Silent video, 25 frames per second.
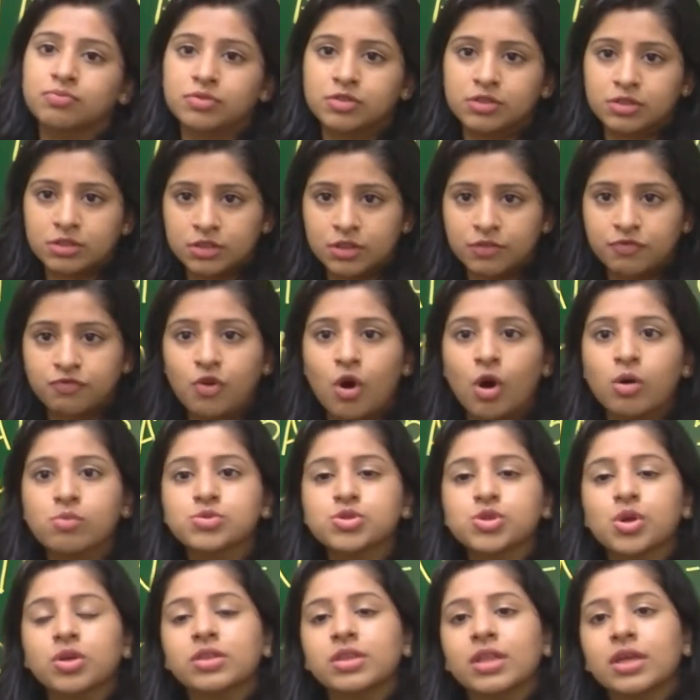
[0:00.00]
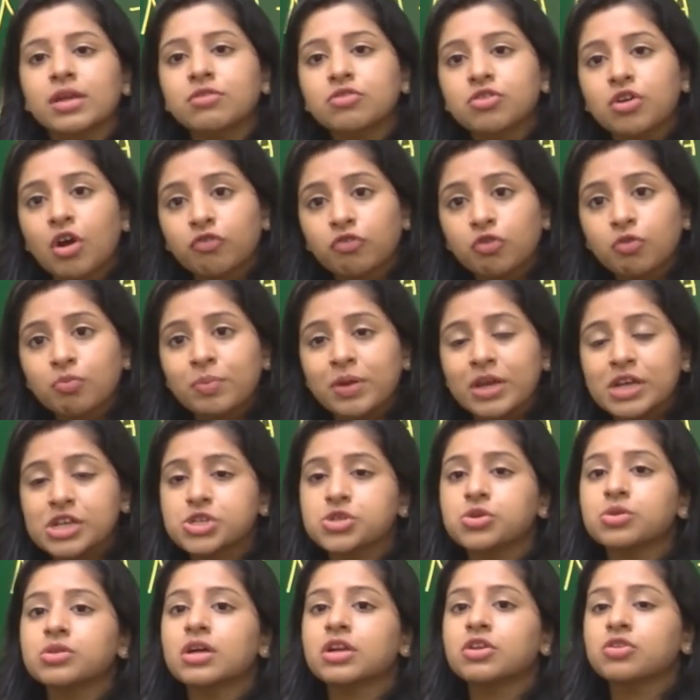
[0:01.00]
the forms on them. You have to make
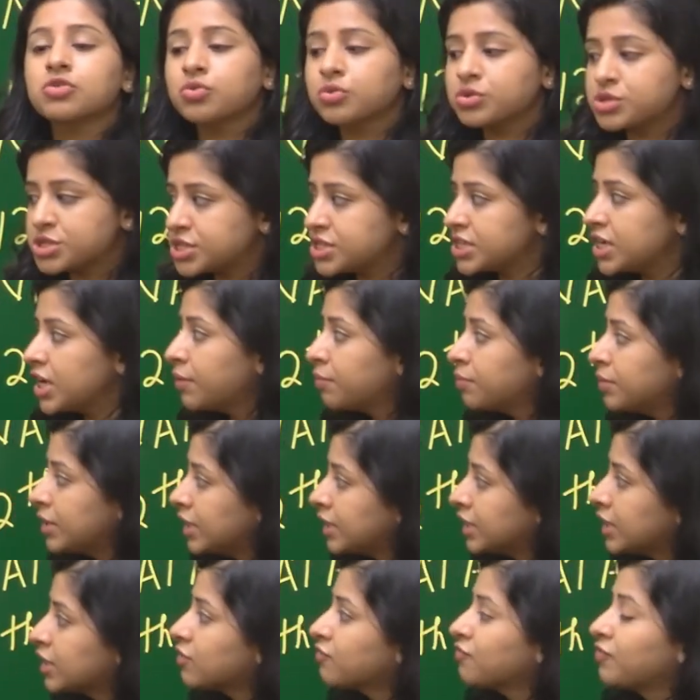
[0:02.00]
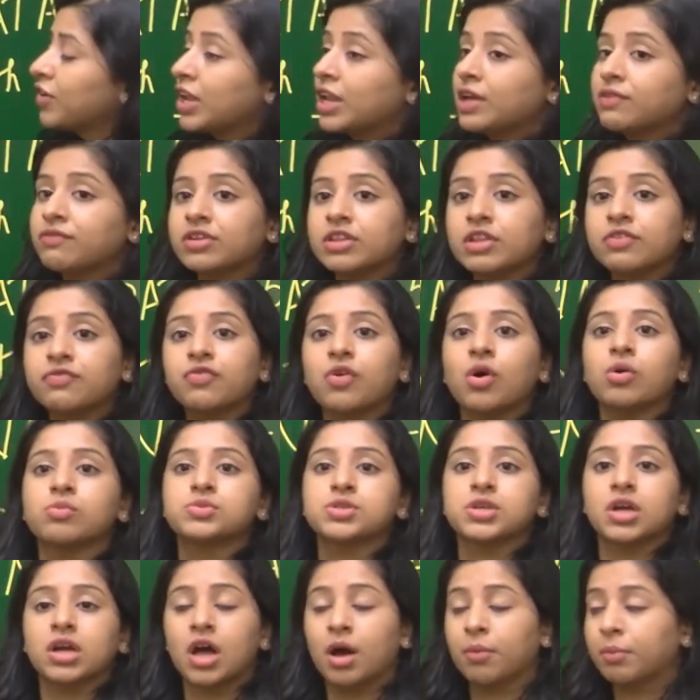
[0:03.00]
sure that you stay updated whenever the forms
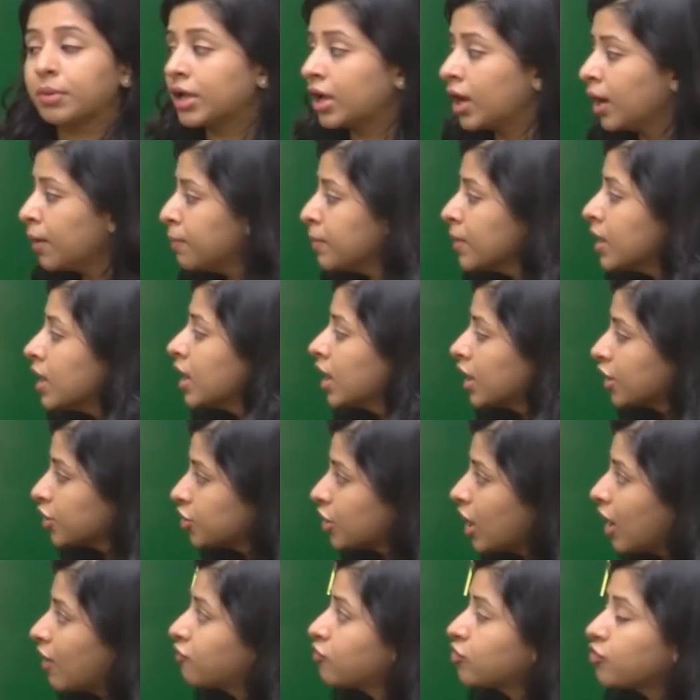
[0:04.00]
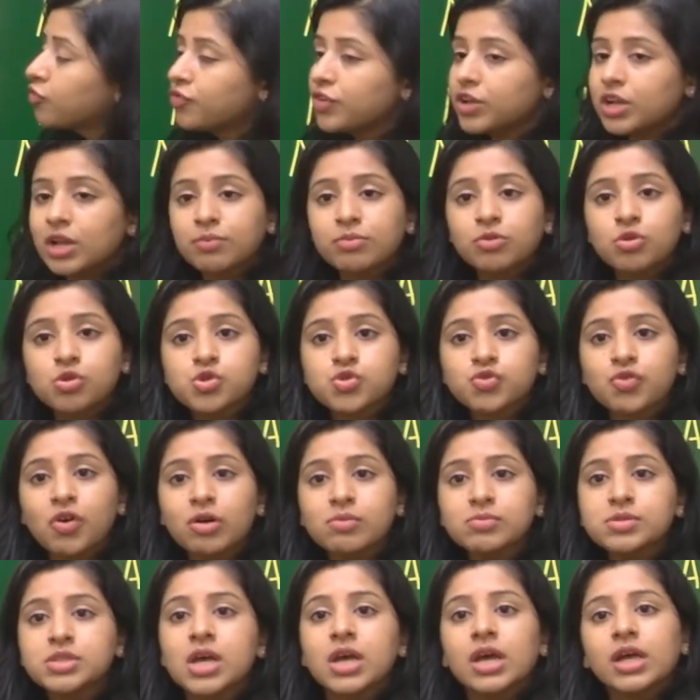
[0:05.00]
are coming up. You have to fill up those
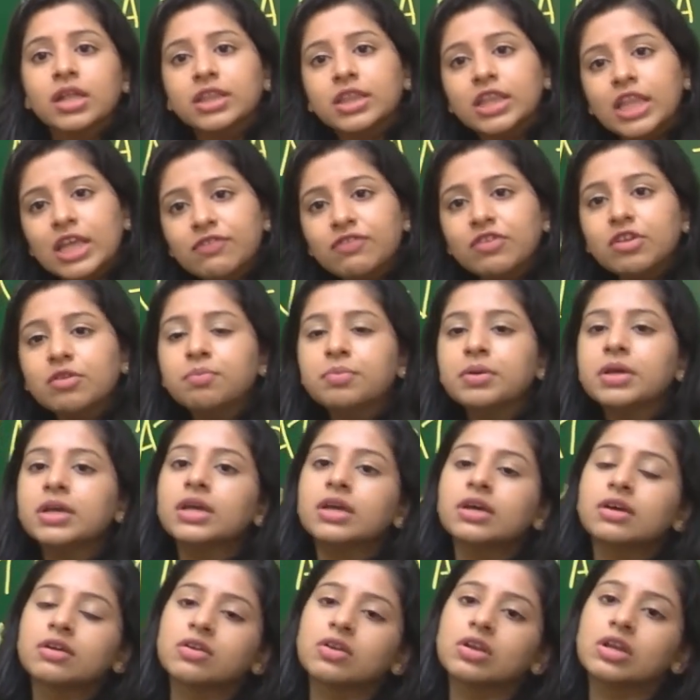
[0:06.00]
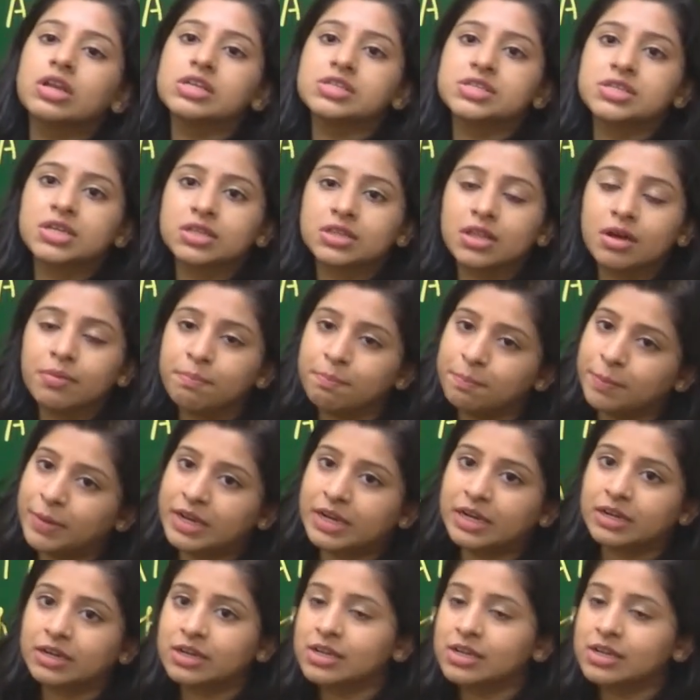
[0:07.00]
forms. They will be releasing the merit